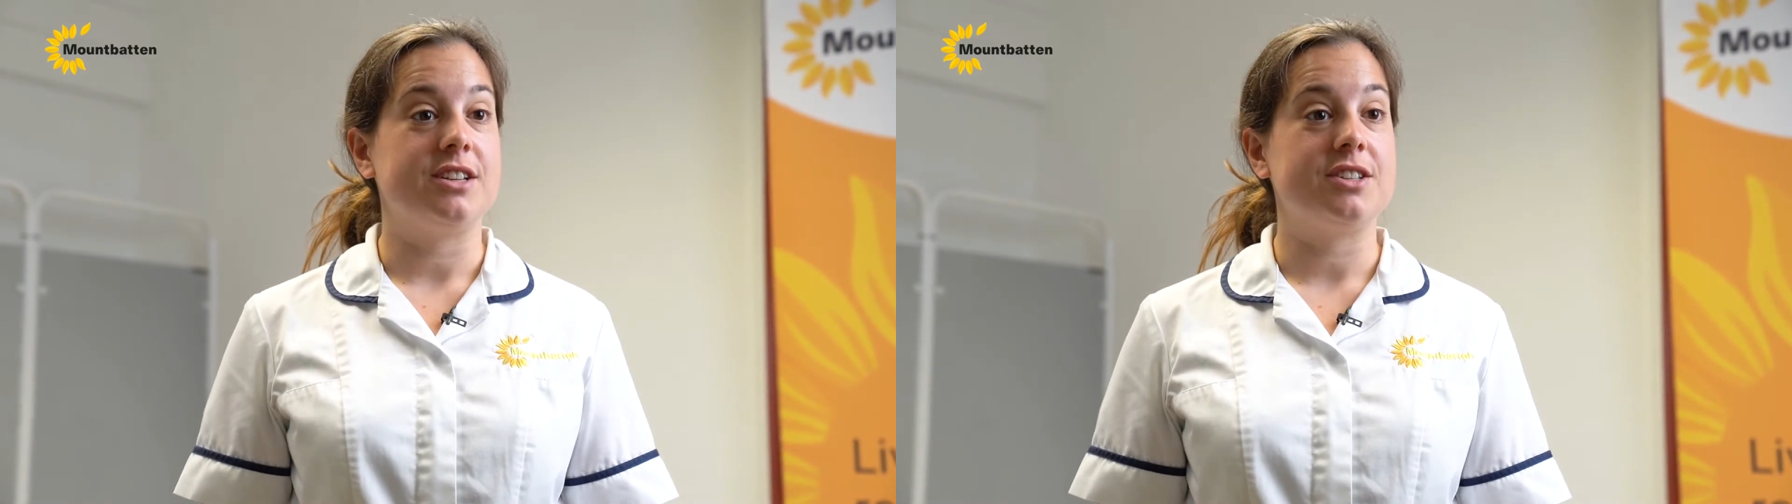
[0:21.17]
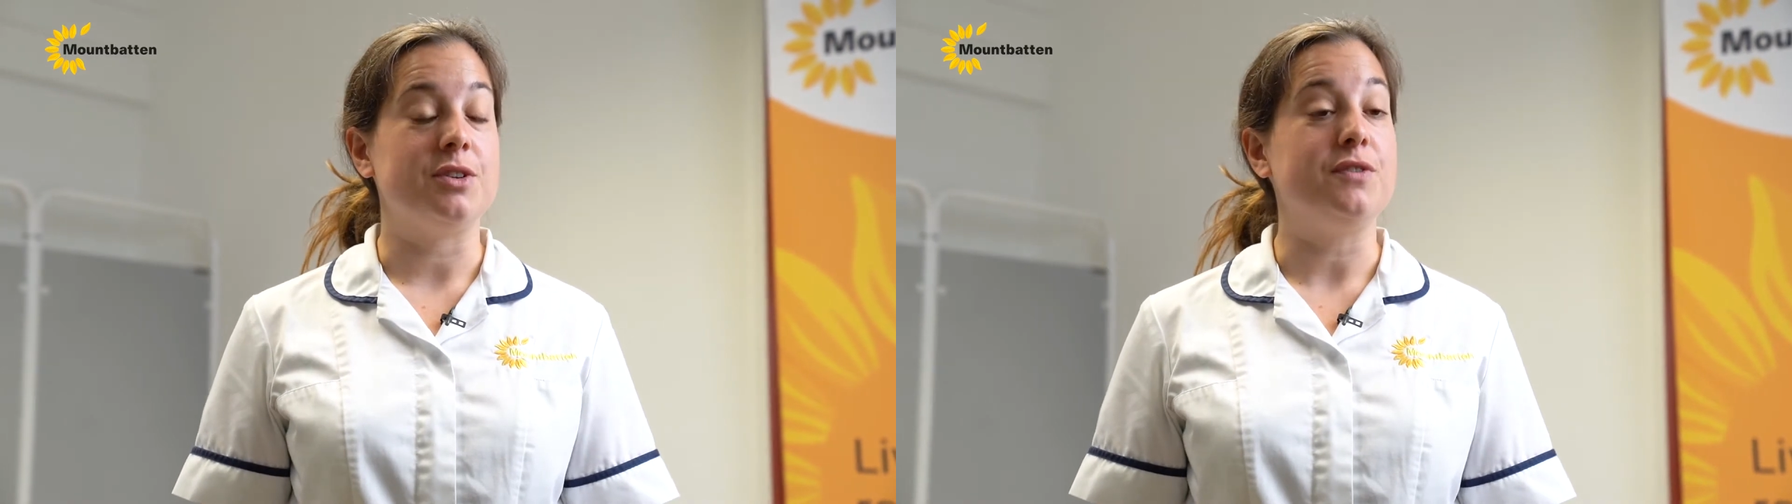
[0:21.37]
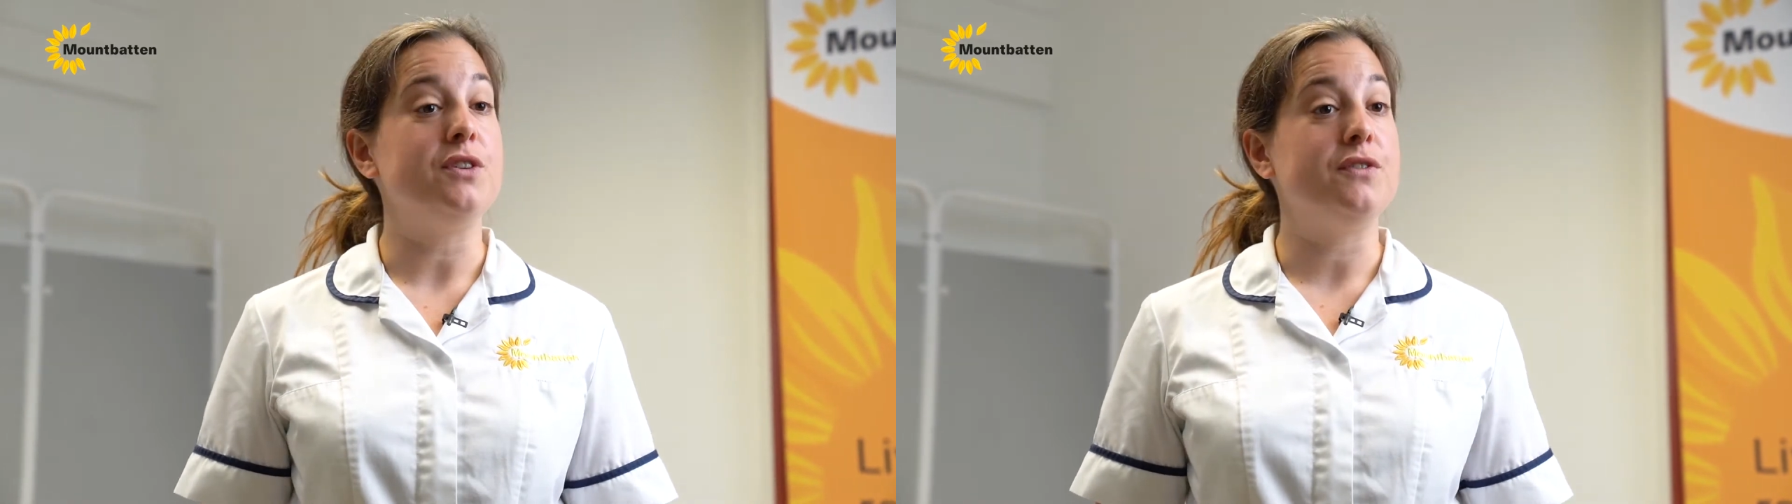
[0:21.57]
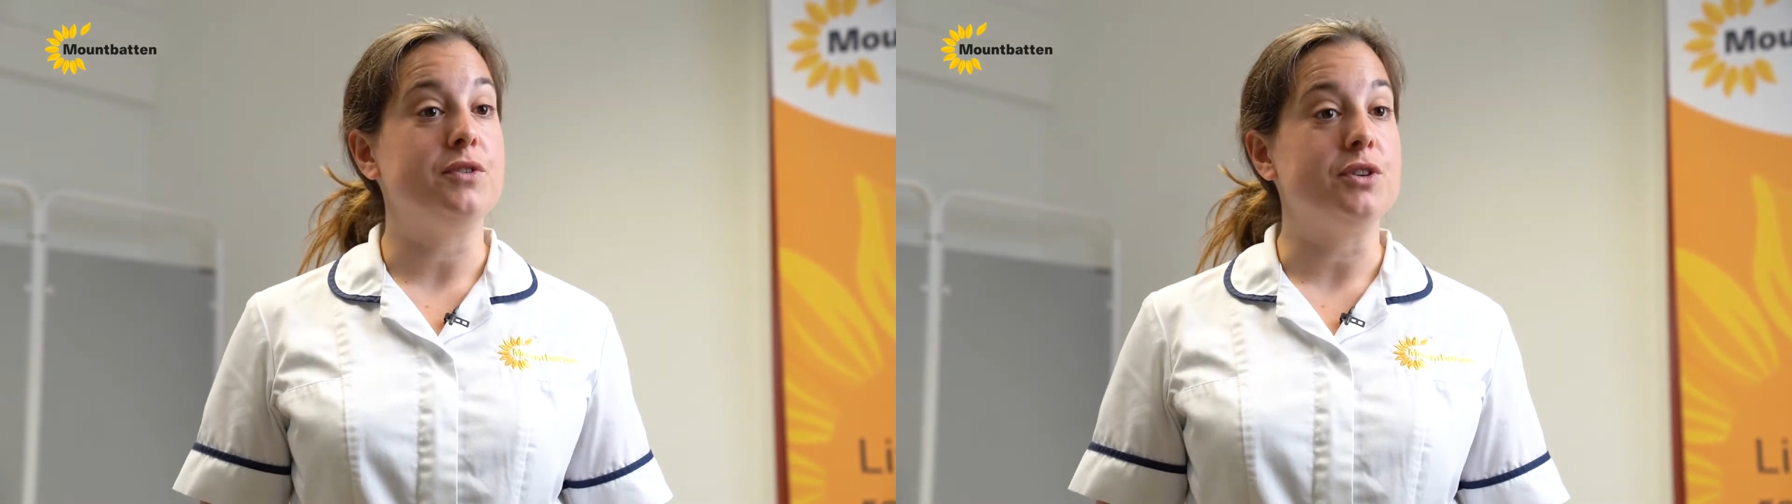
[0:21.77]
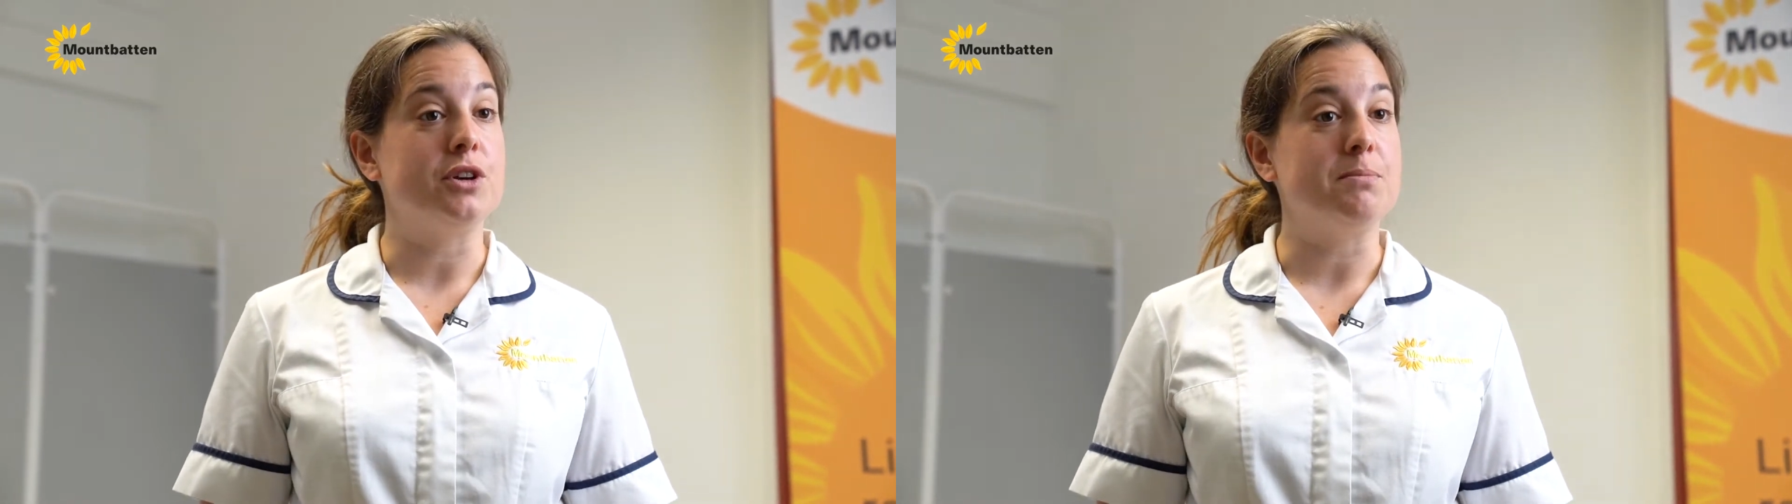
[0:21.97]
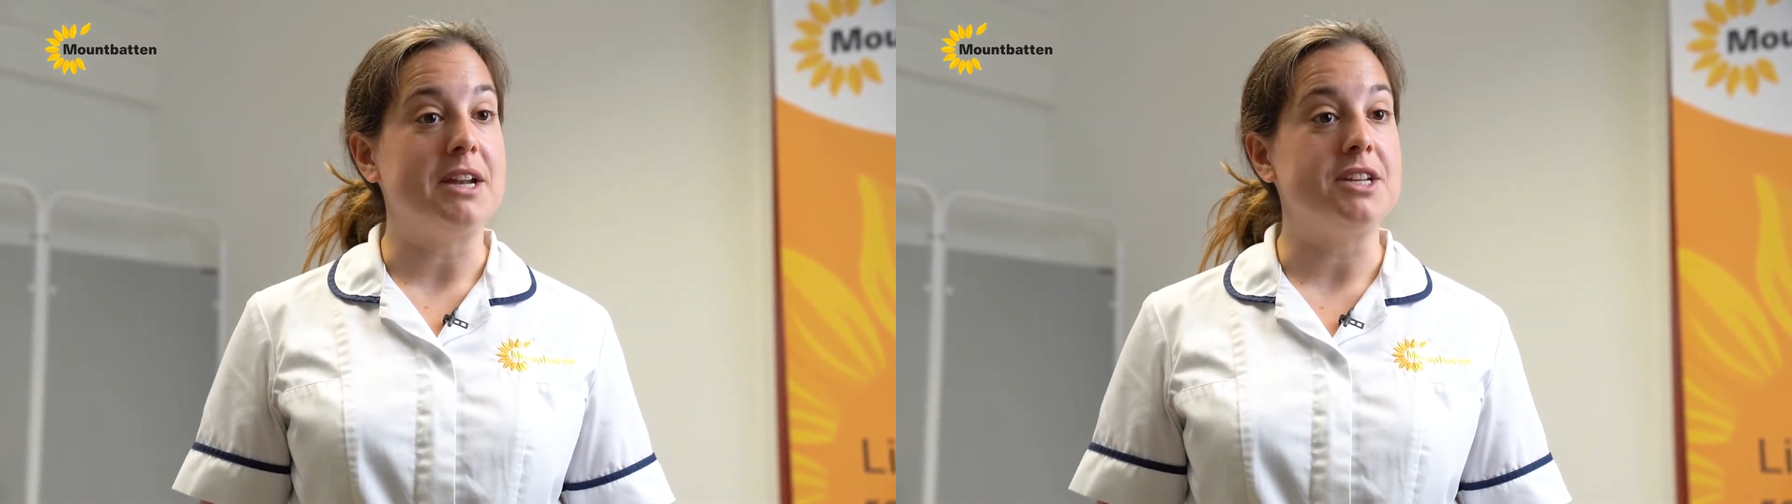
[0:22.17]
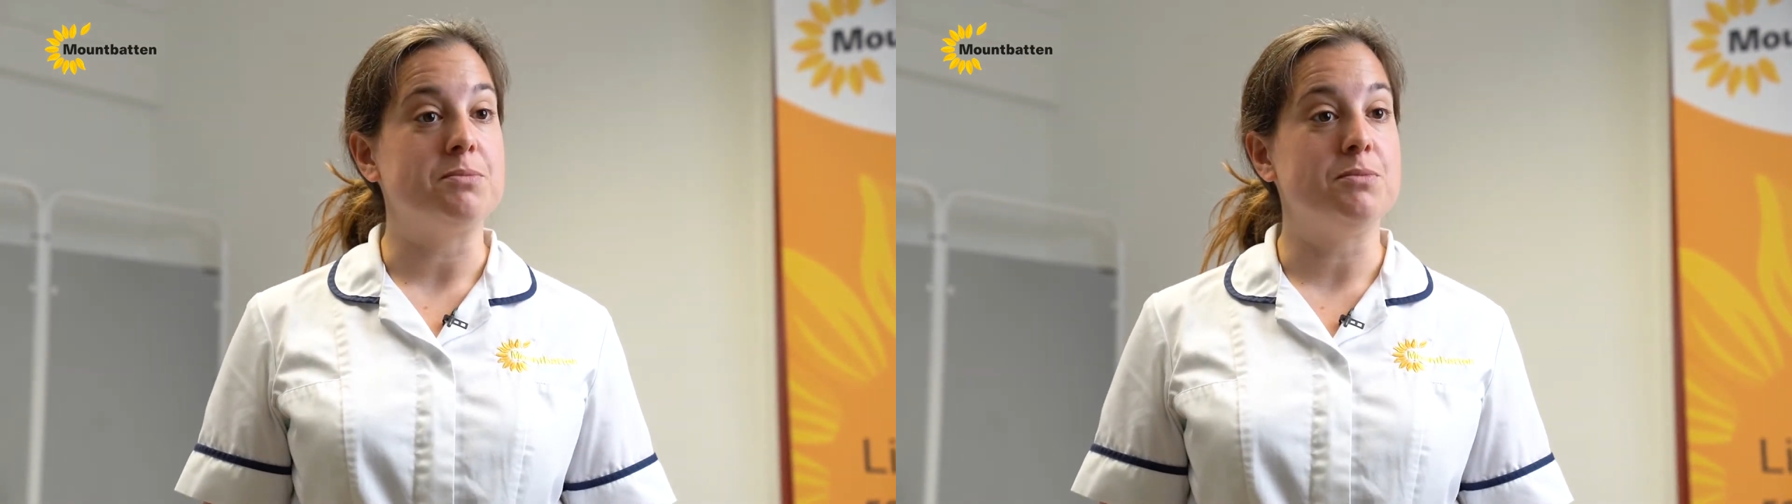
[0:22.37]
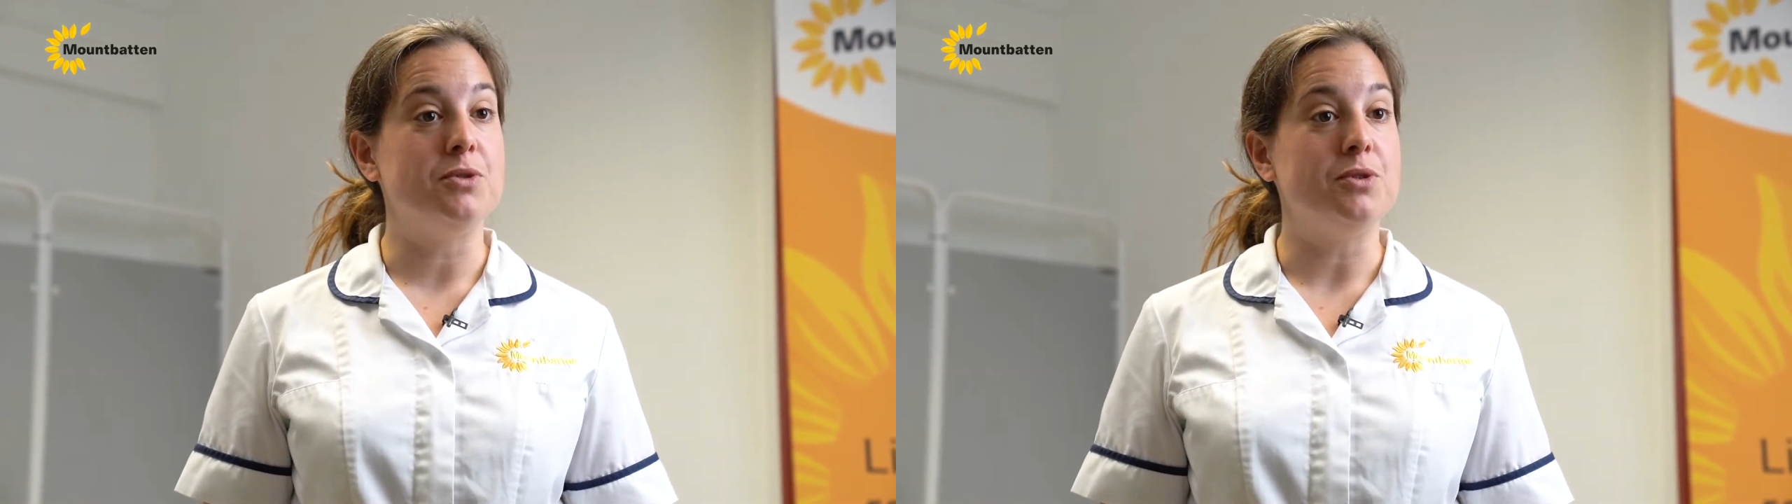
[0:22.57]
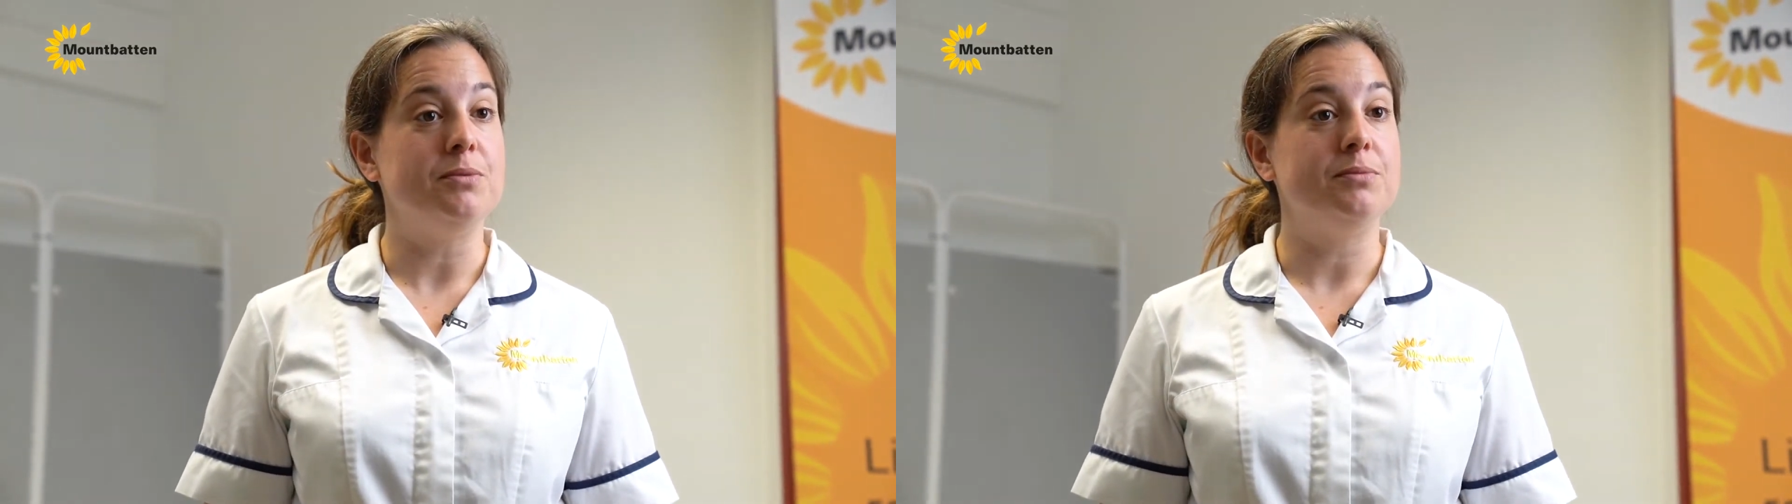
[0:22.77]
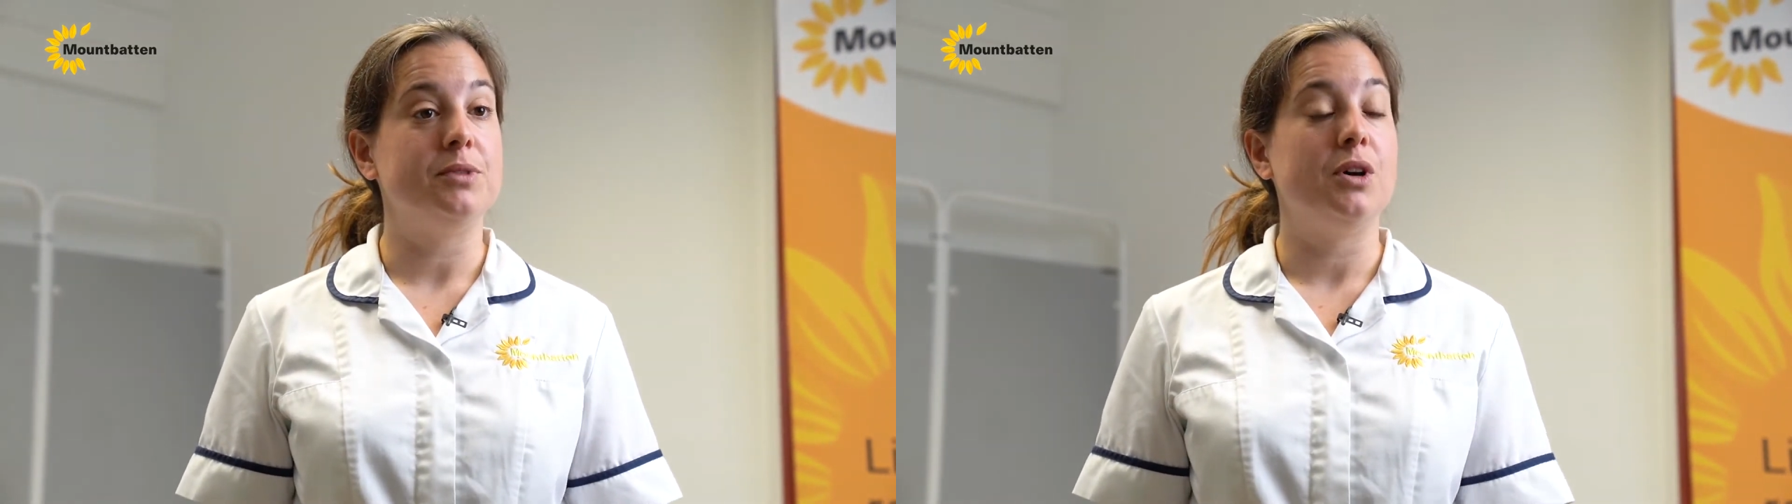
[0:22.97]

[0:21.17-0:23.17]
so if you feel you could manage more